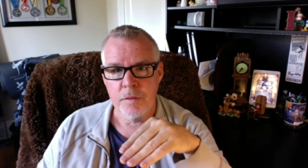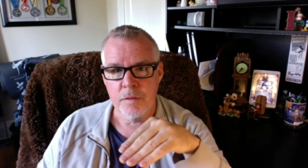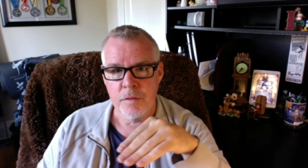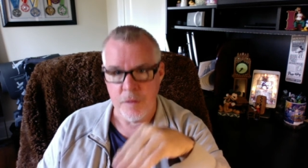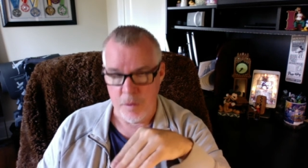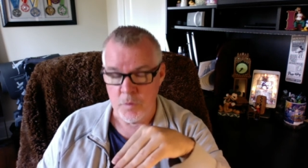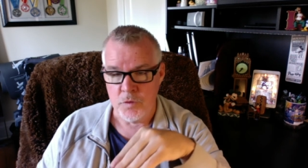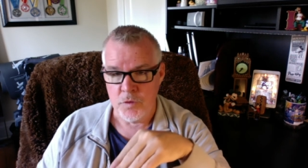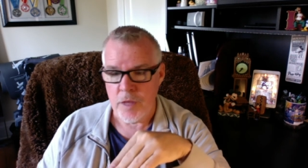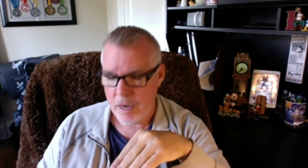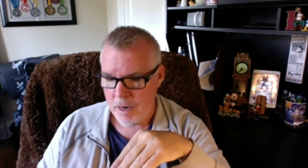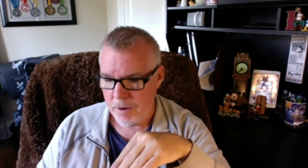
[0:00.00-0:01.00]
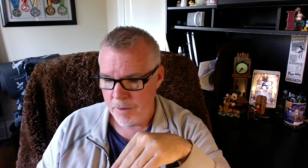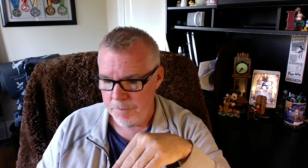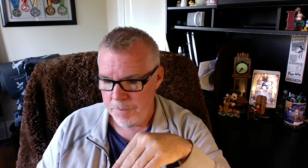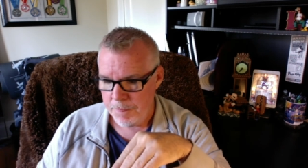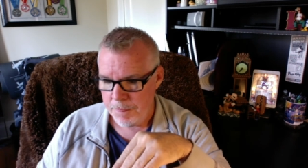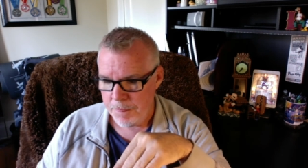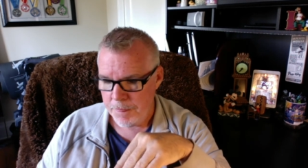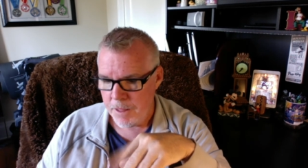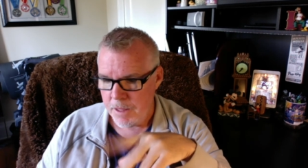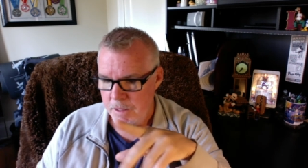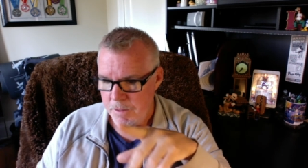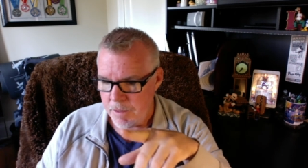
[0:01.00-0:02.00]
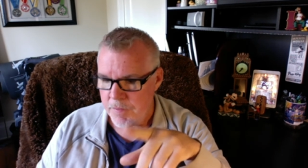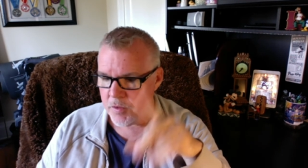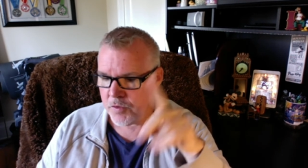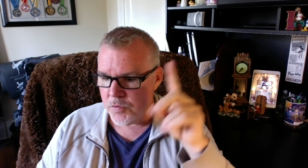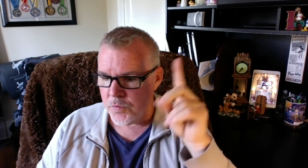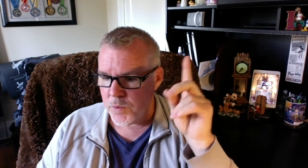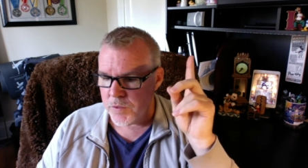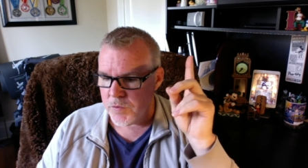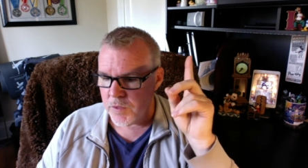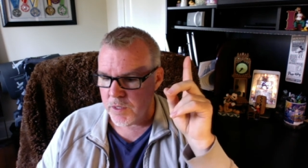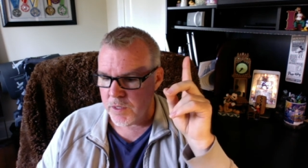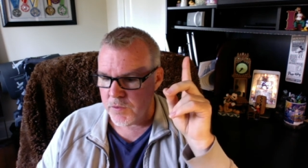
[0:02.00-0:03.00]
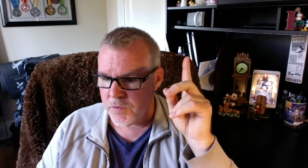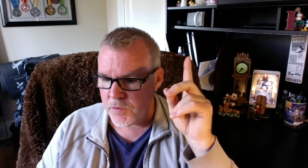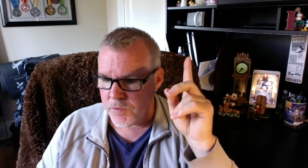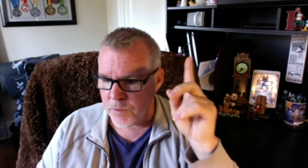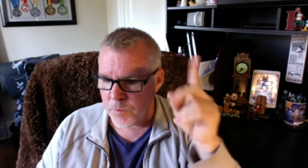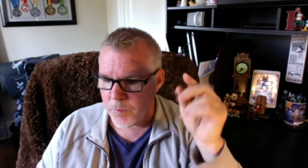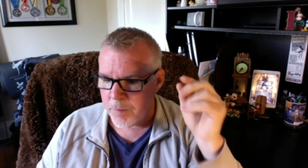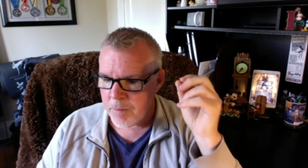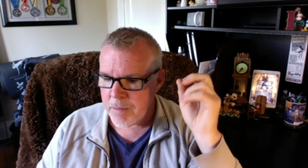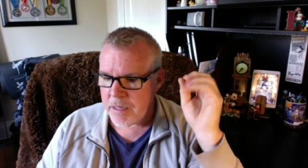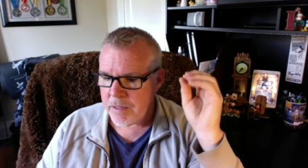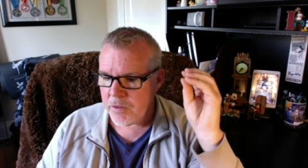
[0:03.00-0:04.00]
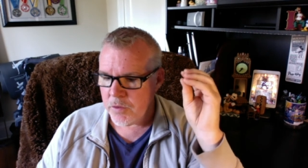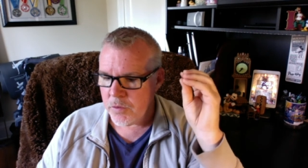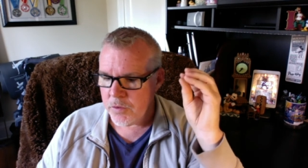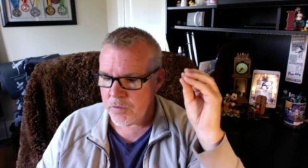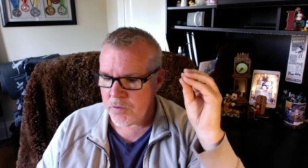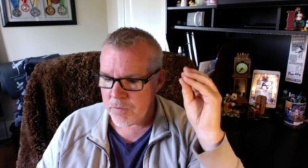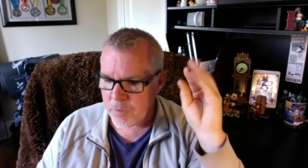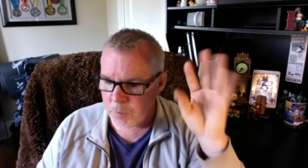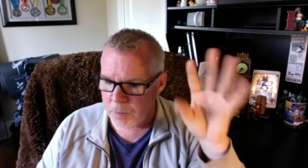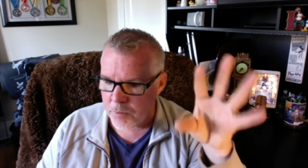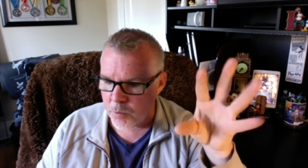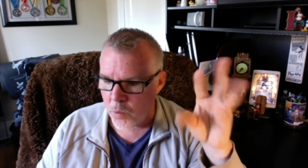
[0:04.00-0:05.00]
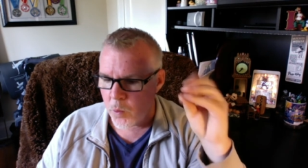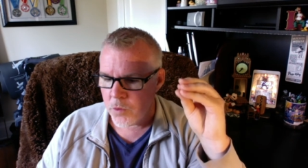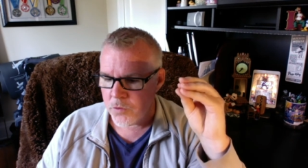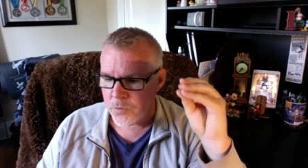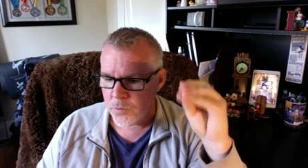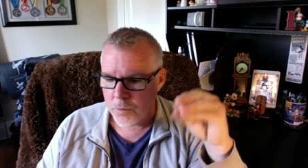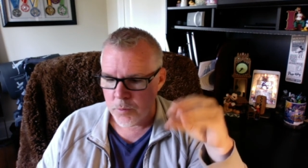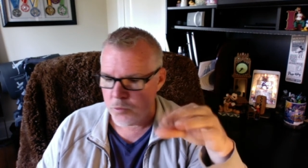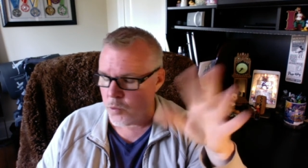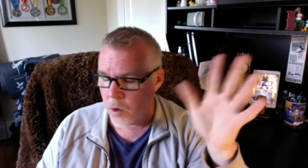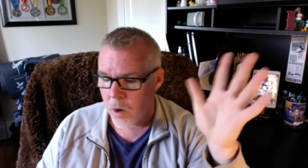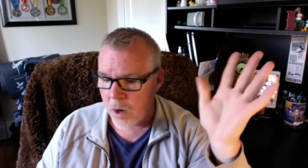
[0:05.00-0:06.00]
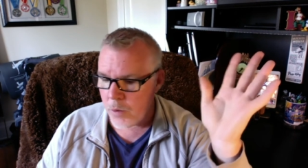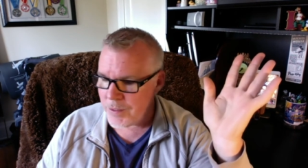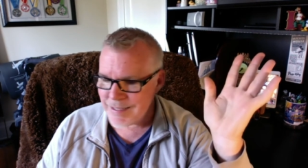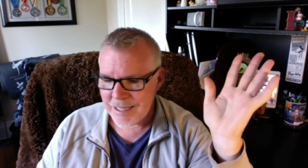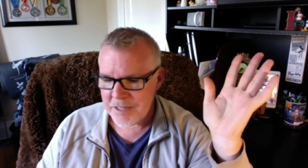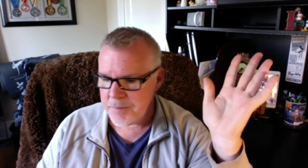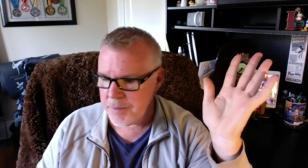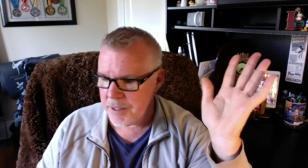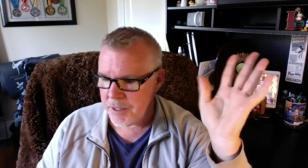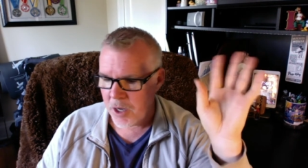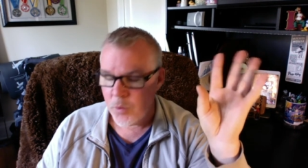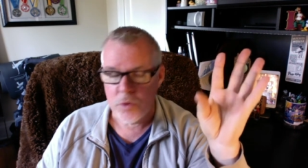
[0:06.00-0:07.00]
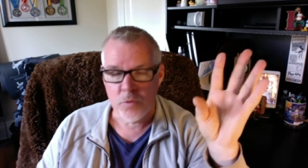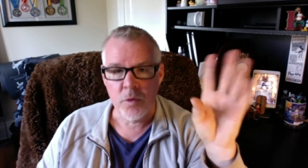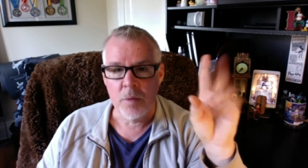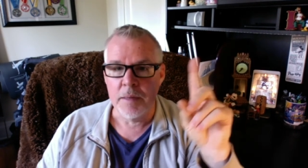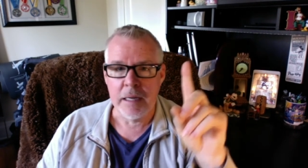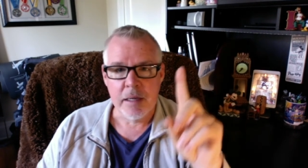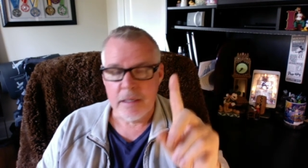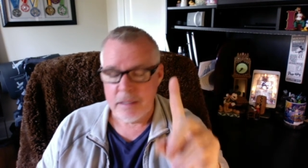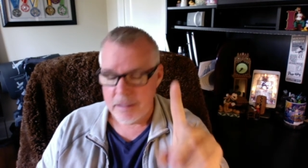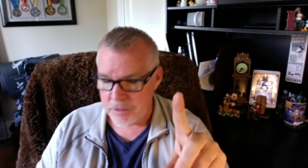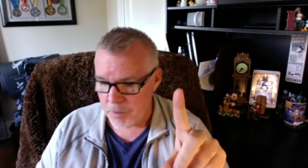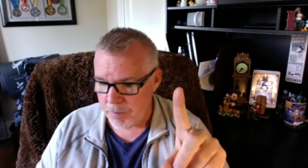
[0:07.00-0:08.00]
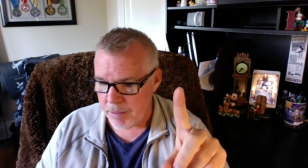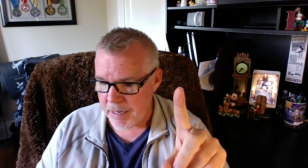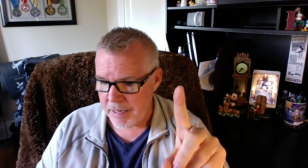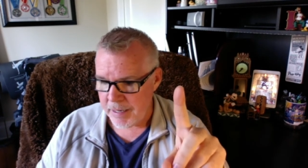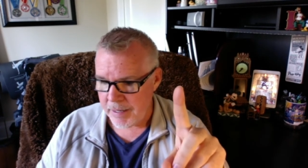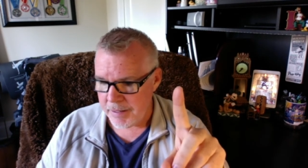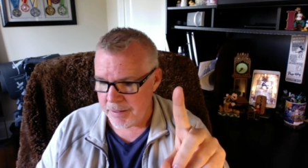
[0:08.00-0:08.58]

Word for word: it was there. And this is what it says There will be many who deceive. There will be roars and rumors of war. Always has been, always will be. Don't panic.